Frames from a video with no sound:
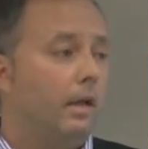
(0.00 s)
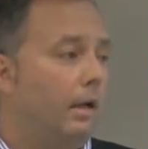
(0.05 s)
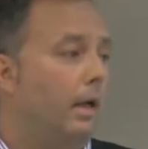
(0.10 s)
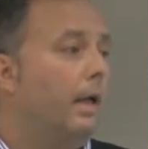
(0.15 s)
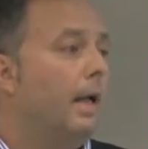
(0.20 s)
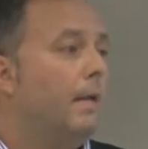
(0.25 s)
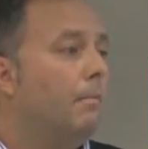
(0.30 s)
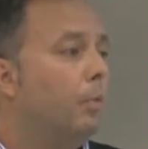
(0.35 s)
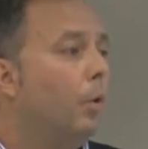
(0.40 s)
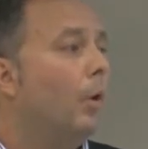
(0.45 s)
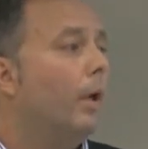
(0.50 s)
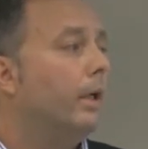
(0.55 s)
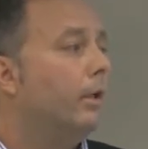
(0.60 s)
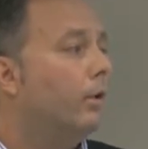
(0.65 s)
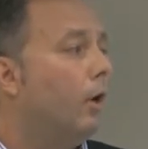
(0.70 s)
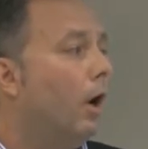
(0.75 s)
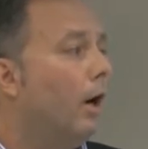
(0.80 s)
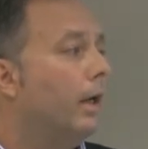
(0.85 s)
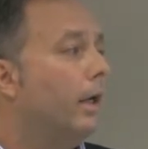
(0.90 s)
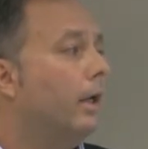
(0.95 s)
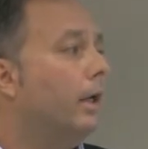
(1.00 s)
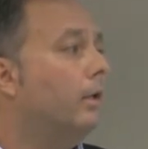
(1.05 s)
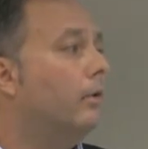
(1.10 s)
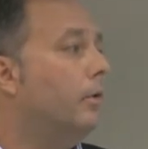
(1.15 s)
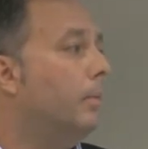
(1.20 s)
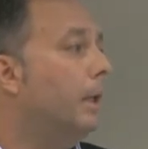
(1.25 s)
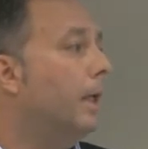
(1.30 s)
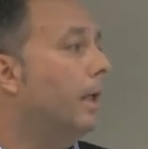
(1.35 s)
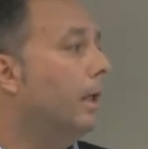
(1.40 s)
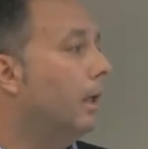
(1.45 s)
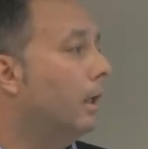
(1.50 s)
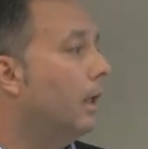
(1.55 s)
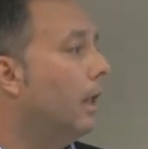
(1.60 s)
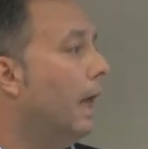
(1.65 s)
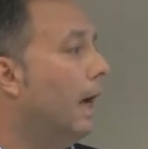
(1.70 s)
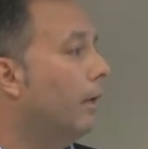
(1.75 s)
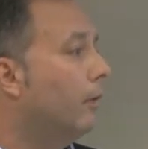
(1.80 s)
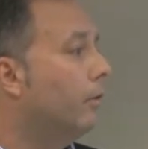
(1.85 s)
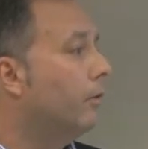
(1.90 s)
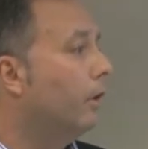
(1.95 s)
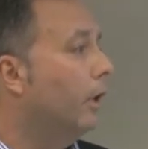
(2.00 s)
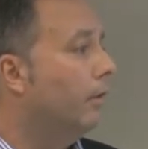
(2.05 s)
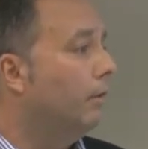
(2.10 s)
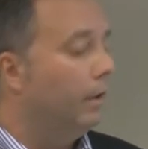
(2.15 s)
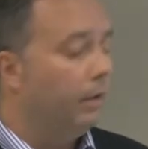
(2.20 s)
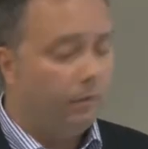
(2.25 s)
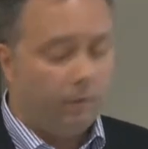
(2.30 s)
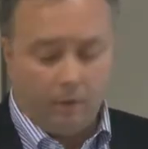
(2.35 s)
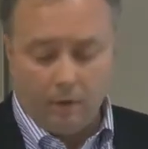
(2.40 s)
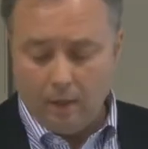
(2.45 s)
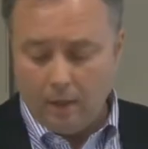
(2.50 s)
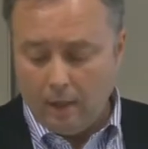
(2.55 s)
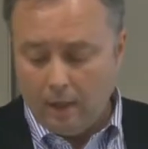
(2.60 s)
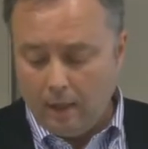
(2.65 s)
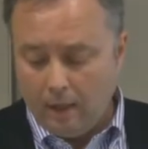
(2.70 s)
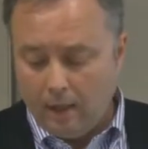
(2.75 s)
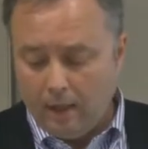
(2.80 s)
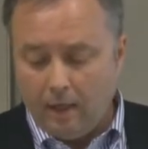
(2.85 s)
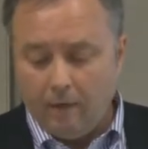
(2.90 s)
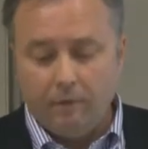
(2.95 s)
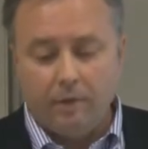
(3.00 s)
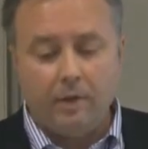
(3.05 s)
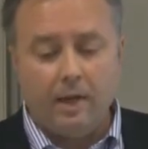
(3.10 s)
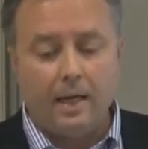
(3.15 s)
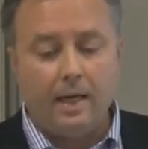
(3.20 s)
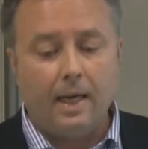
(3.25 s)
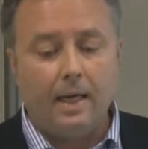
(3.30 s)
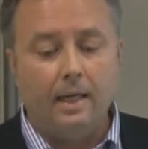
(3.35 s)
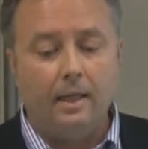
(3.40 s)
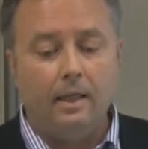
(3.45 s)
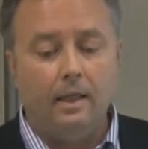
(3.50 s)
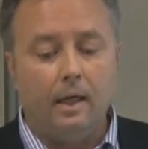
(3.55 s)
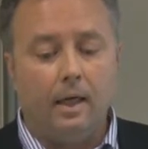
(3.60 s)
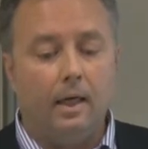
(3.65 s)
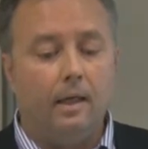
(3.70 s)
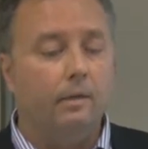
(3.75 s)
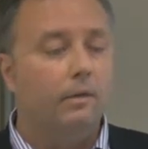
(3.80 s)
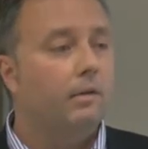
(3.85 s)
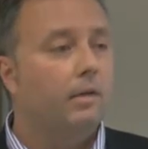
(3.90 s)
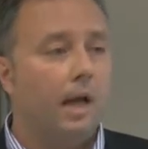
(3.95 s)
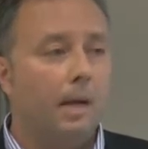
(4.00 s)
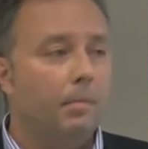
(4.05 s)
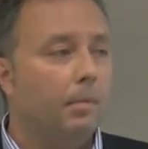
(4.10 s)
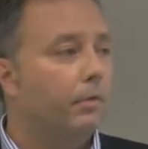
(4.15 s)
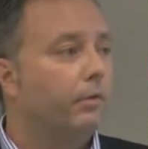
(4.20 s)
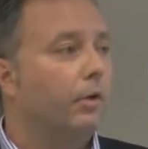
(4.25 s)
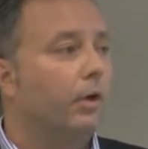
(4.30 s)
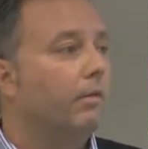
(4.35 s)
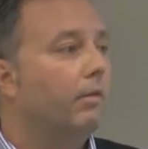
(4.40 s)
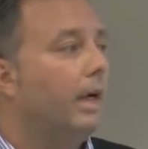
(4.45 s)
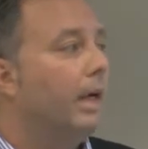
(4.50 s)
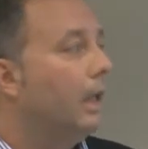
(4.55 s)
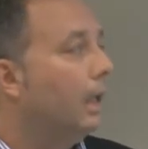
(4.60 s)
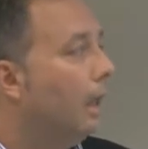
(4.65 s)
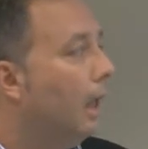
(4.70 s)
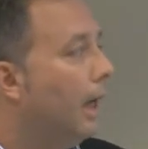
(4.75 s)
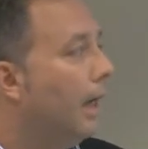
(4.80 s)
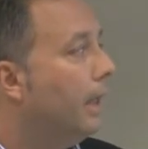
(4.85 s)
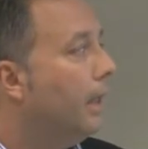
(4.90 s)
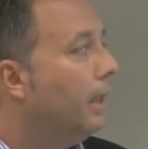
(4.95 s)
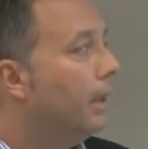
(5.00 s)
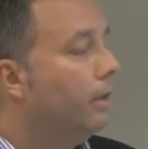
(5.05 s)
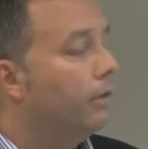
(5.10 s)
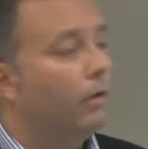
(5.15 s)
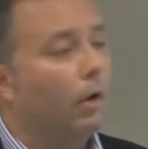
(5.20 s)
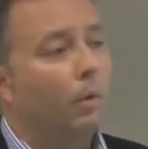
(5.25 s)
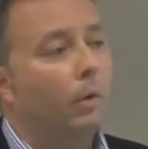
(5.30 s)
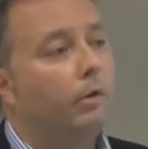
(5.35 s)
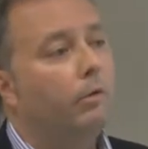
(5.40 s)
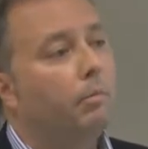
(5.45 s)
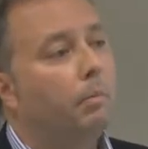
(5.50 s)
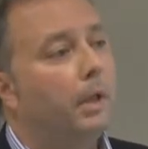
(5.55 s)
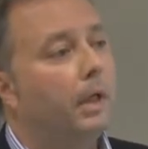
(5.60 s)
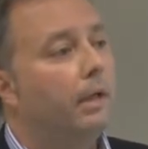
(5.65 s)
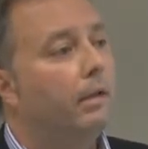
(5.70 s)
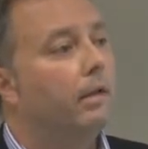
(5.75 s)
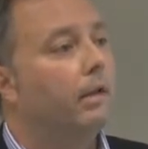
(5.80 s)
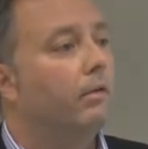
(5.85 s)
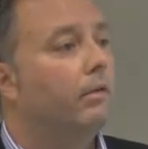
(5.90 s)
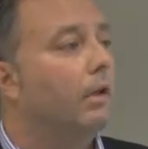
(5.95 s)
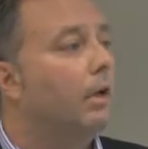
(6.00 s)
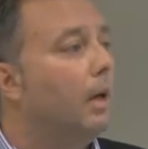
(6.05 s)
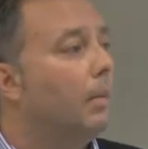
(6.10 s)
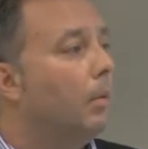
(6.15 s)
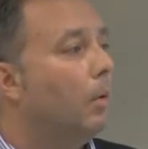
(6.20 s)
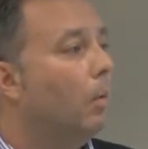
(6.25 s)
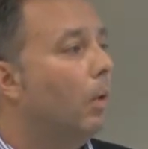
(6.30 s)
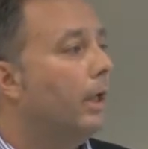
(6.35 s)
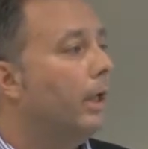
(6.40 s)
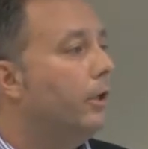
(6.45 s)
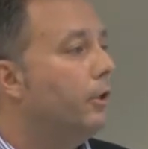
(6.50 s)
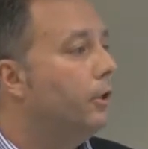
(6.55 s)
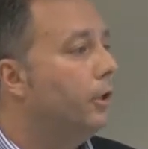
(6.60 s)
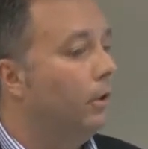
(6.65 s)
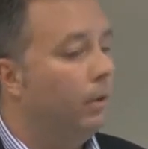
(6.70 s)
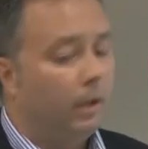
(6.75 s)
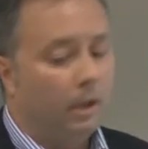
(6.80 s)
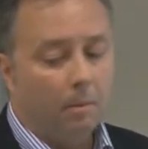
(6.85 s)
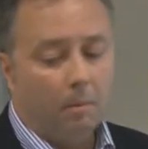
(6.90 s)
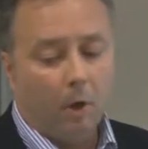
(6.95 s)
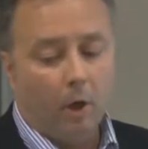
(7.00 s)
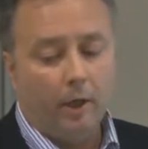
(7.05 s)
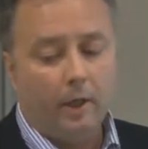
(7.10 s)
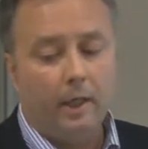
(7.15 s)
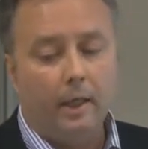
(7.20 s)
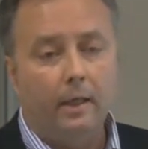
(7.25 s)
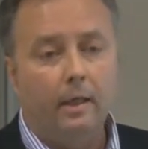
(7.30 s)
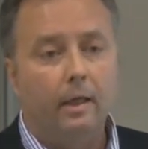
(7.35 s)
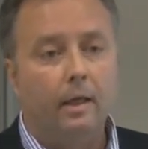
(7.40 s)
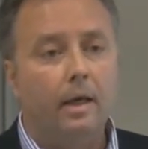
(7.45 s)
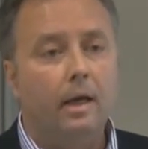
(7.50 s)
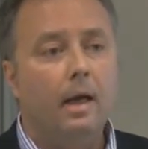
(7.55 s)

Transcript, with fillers: the endpoint targeted to be a cloud service. If you take any uh, type of survey you like, it's always picked as the number one issue in the market.